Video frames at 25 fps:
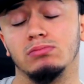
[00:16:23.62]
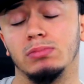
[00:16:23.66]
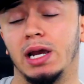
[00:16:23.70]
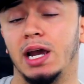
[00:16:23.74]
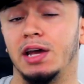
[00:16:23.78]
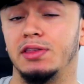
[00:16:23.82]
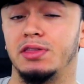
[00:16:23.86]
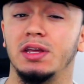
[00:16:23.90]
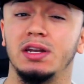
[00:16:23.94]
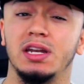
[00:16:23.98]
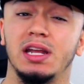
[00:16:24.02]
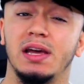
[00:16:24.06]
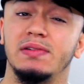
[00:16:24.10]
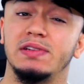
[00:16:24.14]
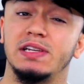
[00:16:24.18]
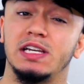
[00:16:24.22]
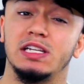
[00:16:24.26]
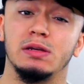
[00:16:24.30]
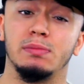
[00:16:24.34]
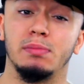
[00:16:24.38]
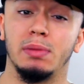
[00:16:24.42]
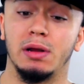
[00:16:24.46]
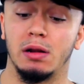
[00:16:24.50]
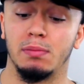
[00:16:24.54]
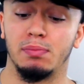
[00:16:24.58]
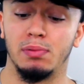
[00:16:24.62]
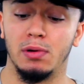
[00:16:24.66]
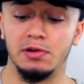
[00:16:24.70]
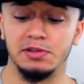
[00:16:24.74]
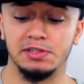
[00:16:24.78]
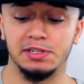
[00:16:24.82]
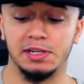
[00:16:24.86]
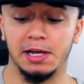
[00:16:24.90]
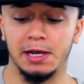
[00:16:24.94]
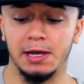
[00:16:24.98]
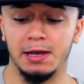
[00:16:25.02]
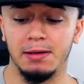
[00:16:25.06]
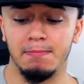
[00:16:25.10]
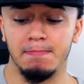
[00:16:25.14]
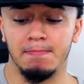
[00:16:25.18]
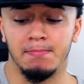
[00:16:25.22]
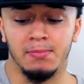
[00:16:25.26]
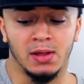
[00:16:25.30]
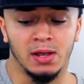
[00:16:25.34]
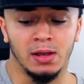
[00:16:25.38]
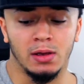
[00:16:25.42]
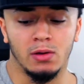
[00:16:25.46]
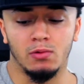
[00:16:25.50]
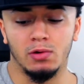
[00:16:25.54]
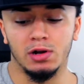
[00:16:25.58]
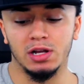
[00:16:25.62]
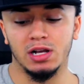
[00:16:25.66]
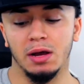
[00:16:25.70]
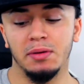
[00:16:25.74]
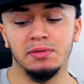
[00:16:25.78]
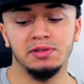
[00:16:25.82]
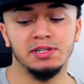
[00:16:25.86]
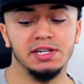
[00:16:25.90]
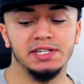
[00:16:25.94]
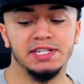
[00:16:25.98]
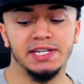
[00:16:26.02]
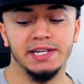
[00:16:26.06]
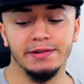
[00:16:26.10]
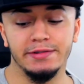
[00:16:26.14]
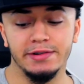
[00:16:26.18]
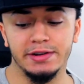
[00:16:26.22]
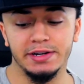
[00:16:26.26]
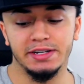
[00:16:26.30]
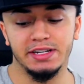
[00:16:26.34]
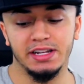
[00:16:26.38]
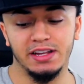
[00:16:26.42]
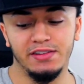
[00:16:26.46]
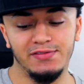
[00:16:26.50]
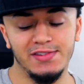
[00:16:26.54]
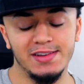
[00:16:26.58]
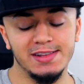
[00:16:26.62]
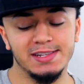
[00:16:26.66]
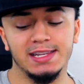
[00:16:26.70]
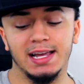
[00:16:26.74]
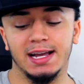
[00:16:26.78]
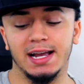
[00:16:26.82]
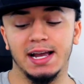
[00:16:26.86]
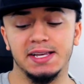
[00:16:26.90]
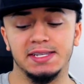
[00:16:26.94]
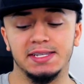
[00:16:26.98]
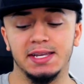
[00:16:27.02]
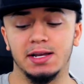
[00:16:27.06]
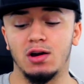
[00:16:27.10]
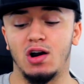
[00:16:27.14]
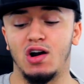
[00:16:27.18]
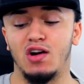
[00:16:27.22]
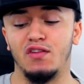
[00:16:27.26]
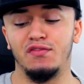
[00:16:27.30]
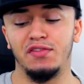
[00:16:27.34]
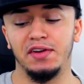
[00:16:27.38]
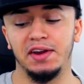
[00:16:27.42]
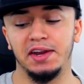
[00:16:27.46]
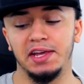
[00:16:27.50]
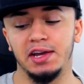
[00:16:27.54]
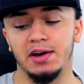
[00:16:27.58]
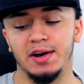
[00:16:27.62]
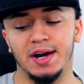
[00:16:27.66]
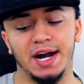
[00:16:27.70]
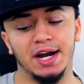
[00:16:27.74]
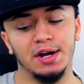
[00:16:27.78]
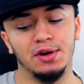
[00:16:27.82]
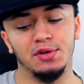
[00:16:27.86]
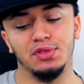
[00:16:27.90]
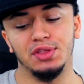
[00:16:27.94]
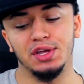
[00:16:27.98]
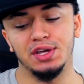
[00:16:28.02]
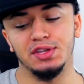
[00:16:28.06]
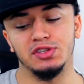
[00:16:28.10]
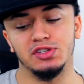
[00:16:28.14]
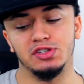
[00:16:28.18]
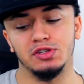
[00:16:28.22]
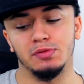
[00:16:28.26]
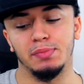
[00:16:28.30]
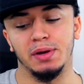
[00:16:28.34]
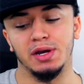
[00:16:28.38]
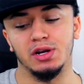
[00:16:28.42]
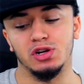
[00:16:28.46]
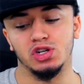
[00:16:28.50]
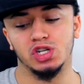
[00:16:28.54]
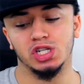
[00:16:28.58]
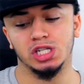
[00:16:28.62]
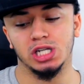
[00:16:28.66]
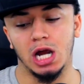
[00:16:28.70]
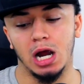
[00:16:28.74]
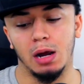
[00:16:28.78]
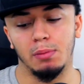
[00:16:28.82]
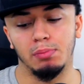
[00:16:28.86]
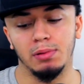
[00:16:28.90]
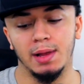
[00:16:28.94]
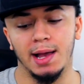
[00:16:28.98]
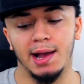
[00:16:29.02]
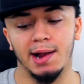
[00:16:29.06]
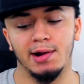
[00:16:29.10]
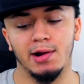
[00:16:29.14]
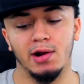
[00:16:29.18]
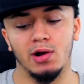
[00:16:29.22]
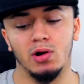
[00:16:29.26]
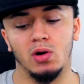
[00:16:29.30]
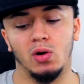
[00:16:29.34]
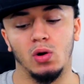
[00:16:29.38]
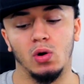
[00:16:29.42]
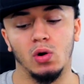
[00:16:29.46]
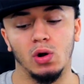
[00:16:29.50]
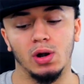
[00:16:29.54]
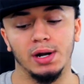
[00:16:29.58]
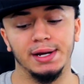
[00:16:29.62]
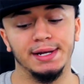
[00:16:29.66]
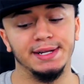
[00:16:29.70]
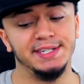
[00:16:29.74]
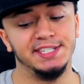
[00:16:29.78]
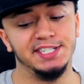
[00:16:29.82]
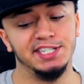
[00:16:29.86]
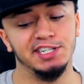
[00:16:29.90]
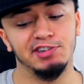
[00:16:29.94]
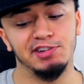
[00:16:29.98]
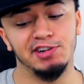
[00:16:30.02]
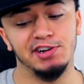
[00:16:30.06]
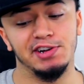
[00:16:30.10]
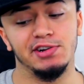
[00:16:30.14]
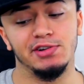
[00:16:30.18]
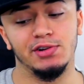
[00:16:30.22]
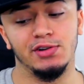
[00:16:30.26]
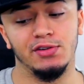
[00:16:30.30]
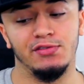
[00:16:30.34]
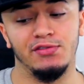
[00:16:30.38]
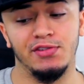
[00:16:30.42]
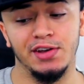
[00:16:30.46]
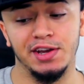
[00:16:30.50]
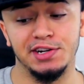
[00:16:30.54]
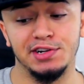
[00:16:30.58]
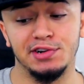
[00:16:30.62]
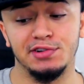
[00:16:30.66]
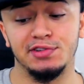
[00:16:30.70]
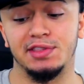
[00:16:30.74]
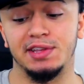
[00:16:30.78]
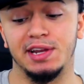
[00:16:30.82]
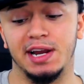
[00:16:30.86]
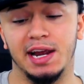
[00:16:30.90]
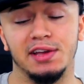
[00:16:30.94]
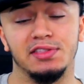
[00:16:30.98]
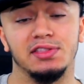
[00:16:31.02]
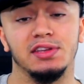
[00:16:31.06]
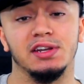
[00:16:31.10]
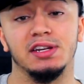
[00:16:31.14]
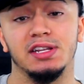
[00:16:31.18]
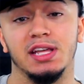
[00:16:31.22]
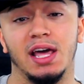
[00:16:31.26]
Anthony Davis has a better post game. When it comes to interior defense, like I said all video, I don't think there's a better shot blocker or interior defender than Anthony